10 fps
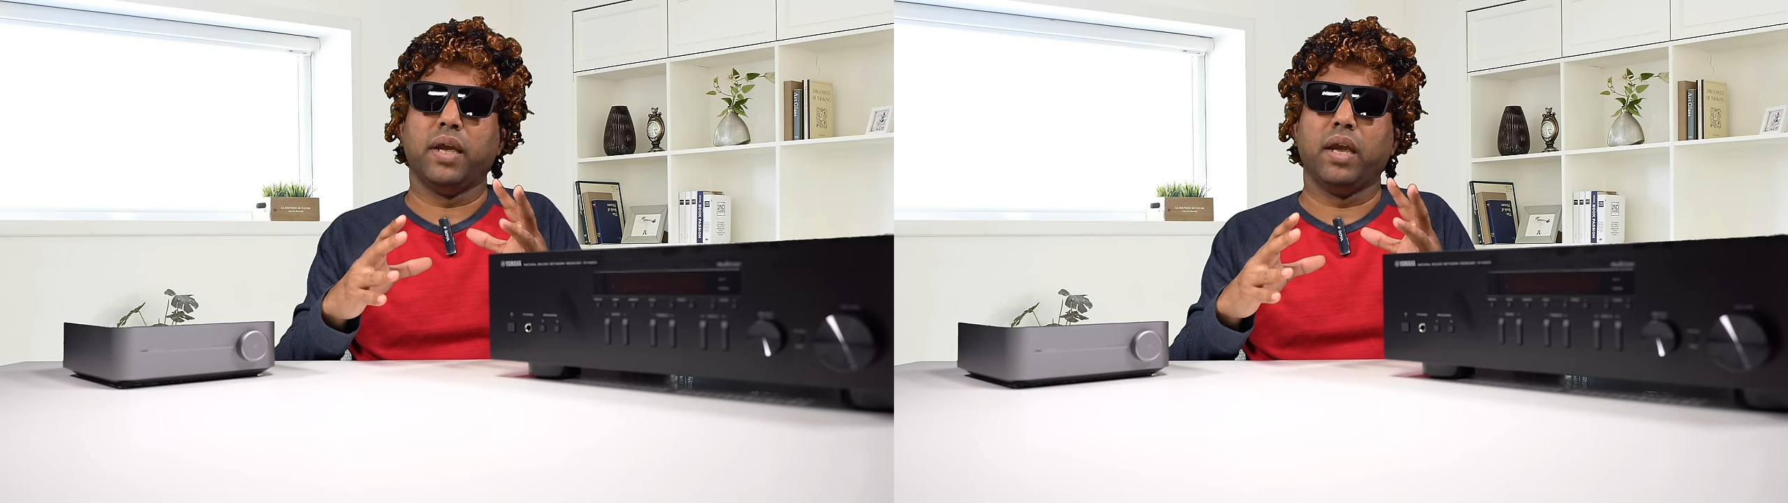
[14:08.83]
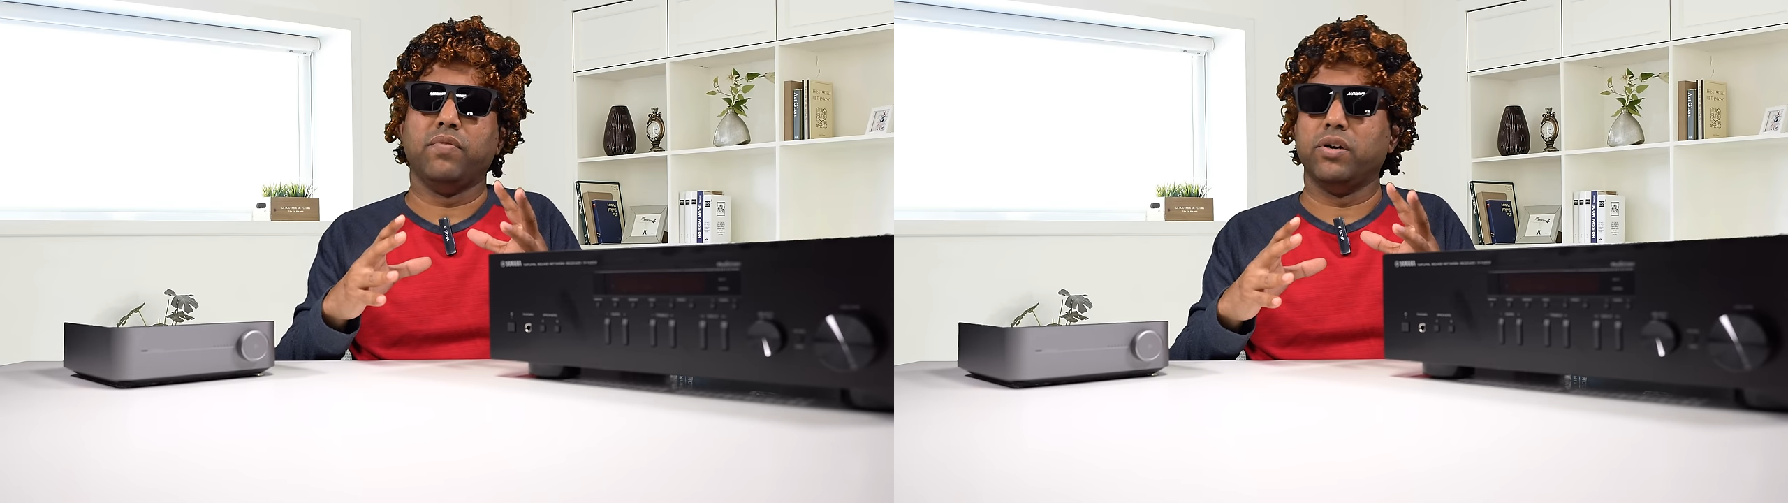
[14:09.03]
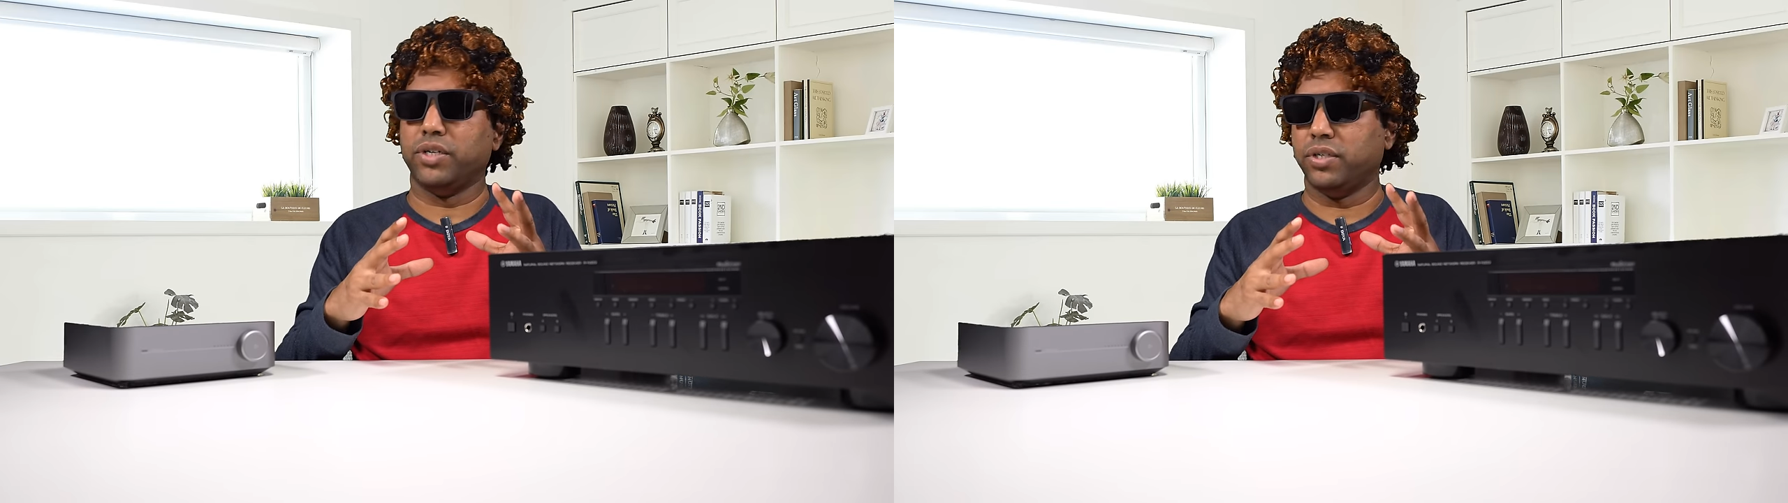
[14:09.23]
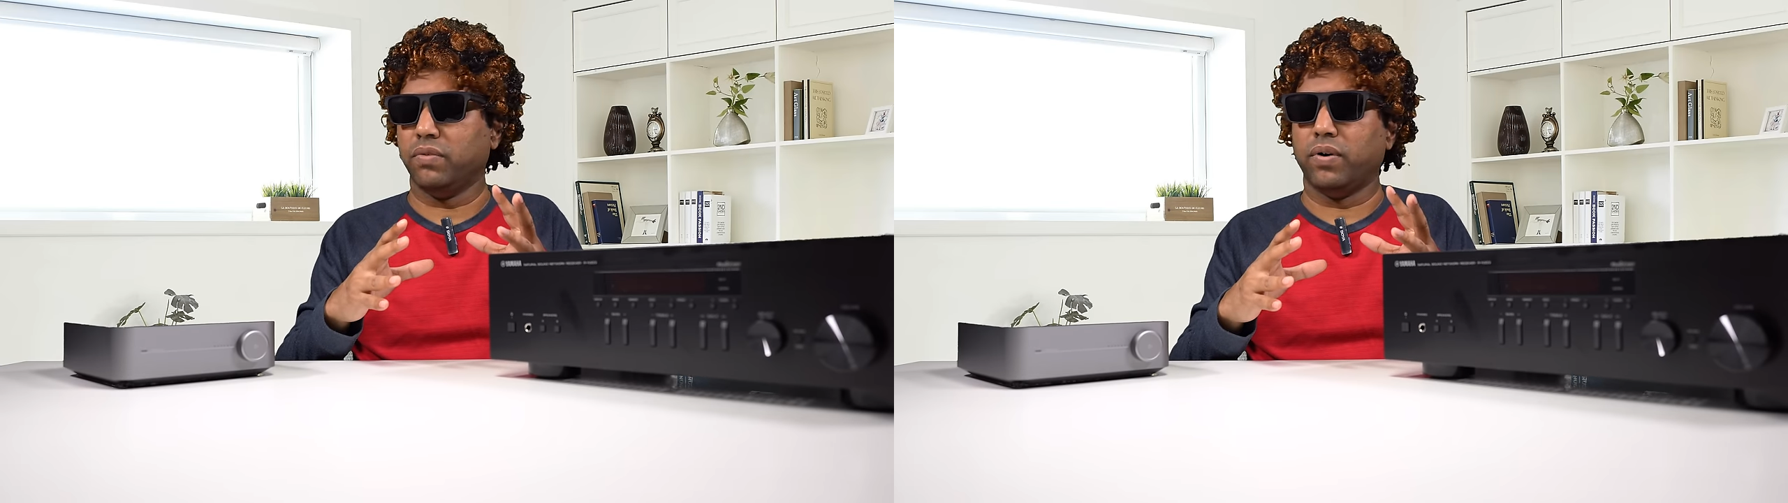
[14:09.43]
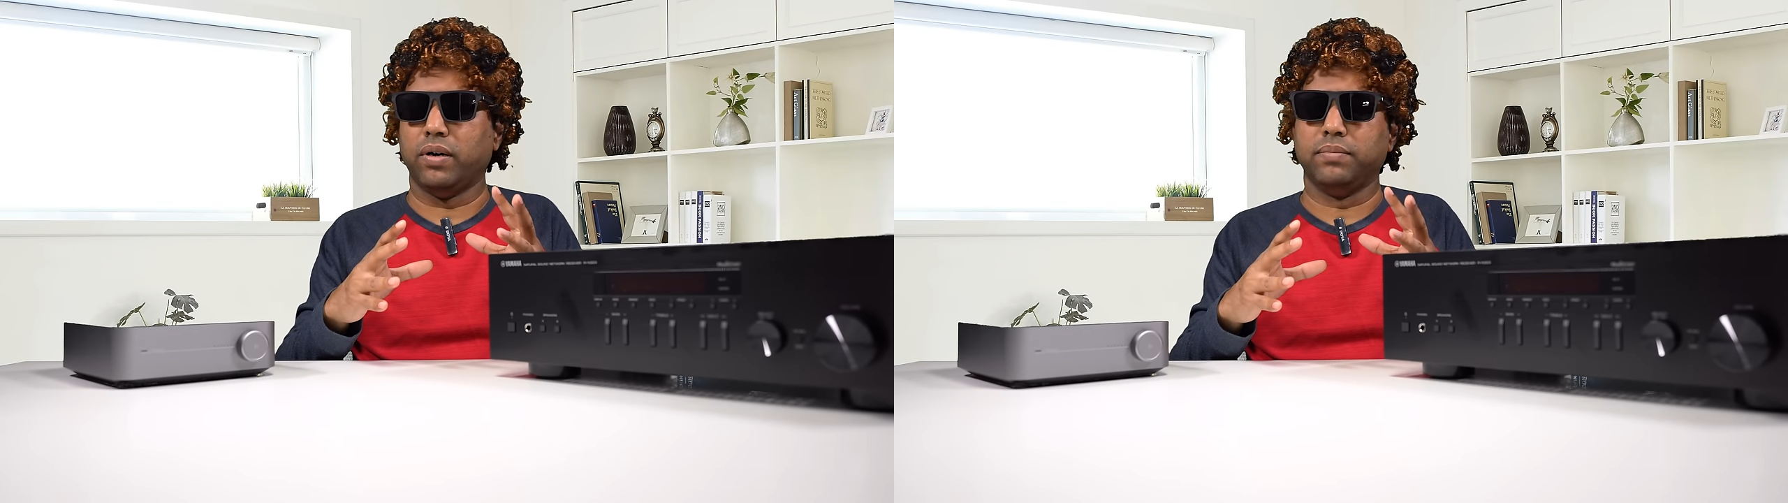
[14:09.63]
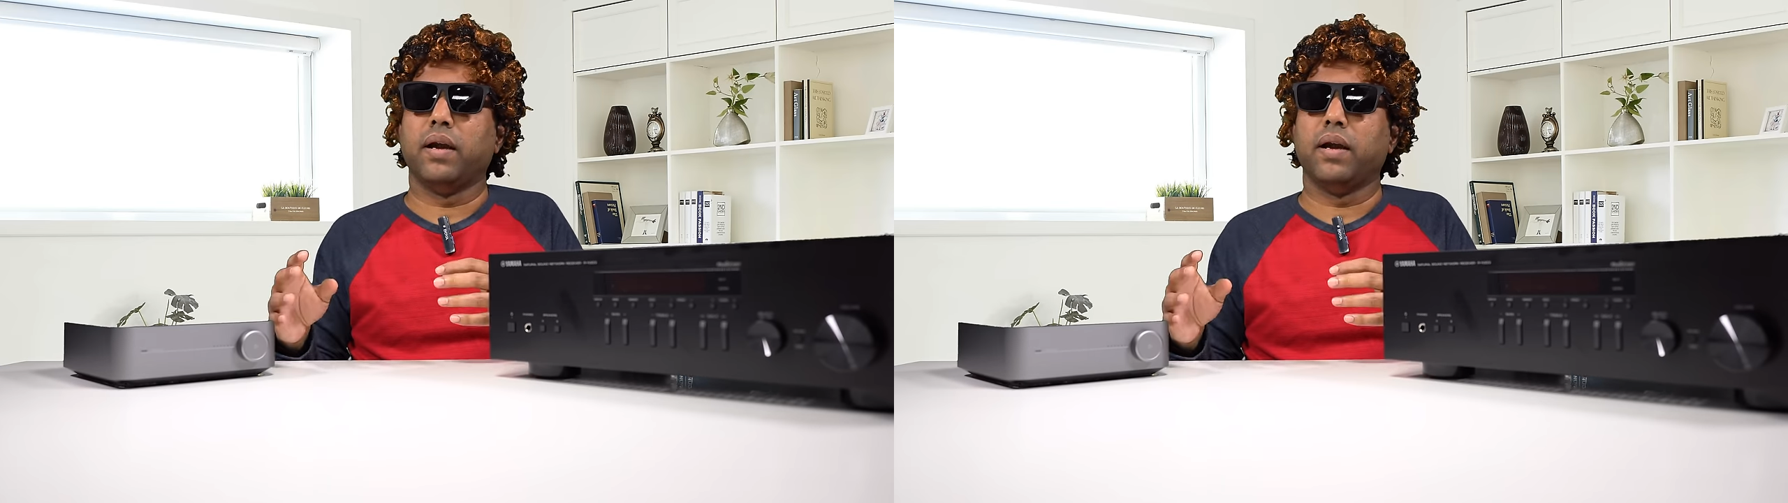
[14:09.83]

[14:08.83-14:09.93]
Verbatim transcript: A V receiver.